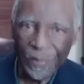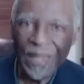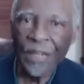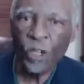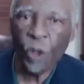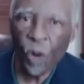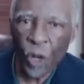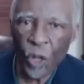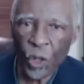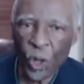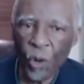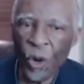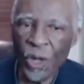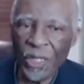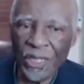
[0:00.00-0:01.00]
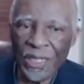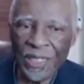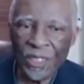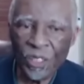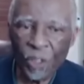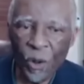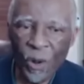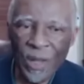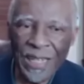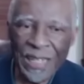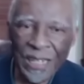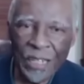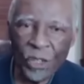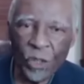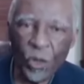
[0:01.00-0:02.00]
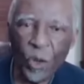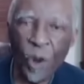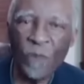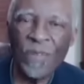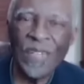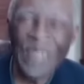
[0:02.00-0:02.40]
It also consists on the issue of